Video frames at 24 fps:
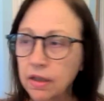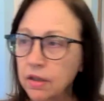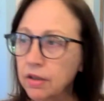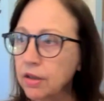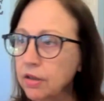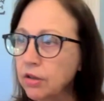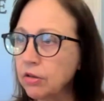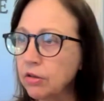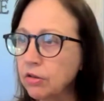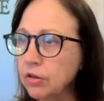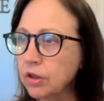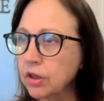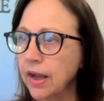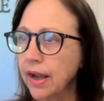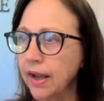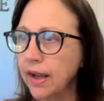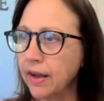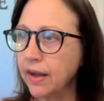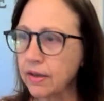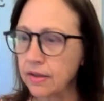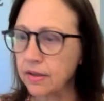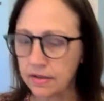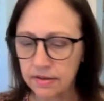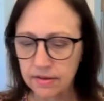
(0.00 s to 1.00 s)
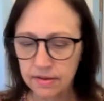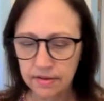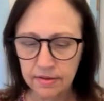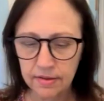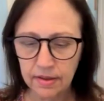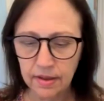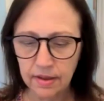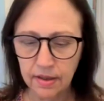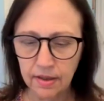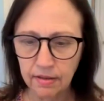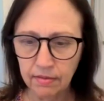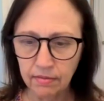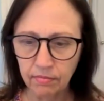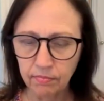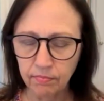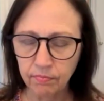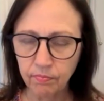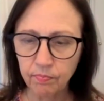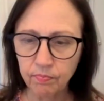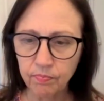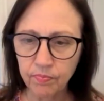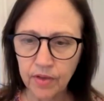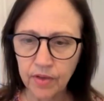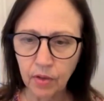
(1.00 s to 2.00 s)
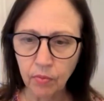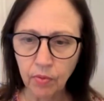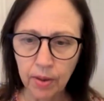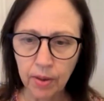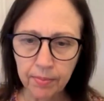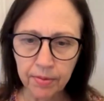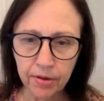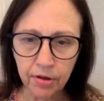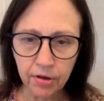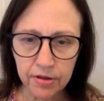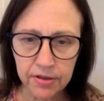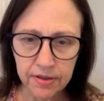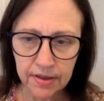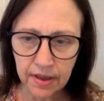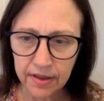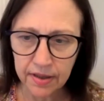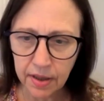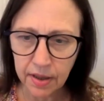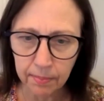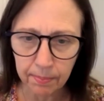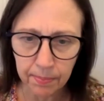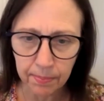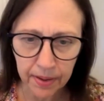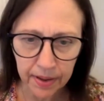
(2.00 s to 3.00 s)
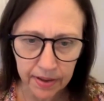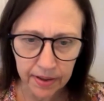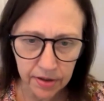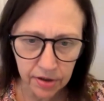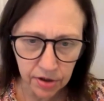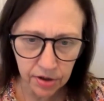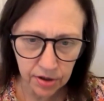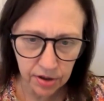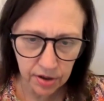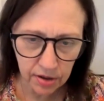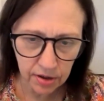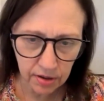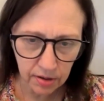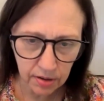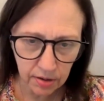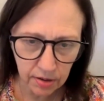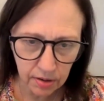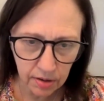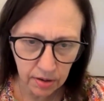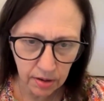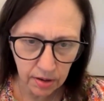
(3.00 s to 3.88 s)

let's take a look at a webinar sign up page.